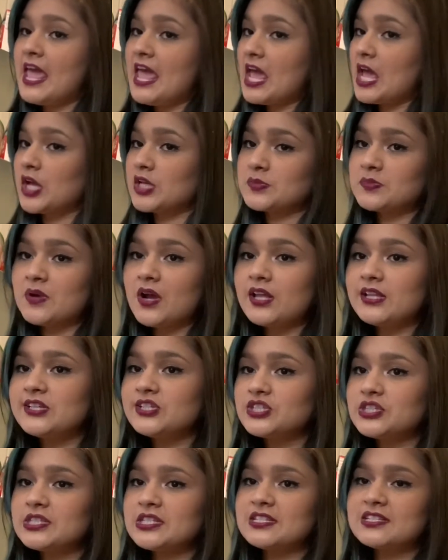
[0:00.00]
It's probably
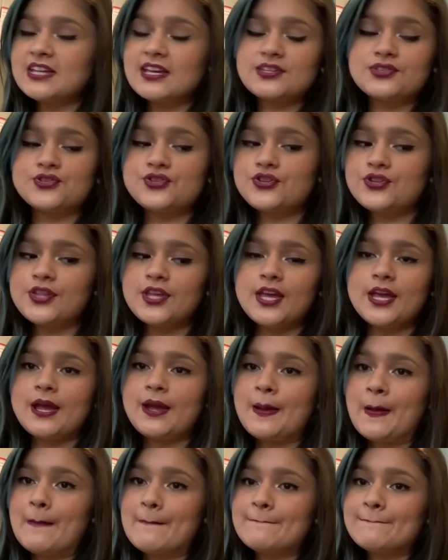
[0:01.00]
just a texture thing.
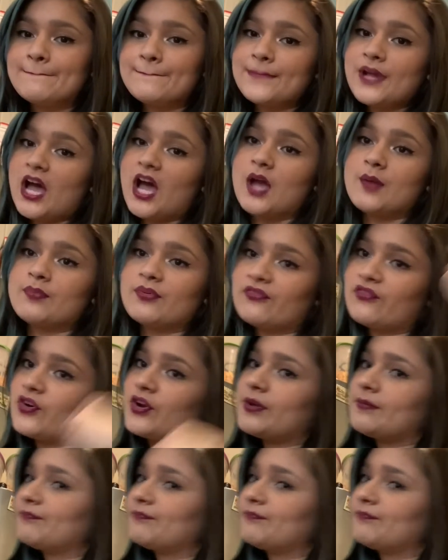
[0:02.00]
I prefer it.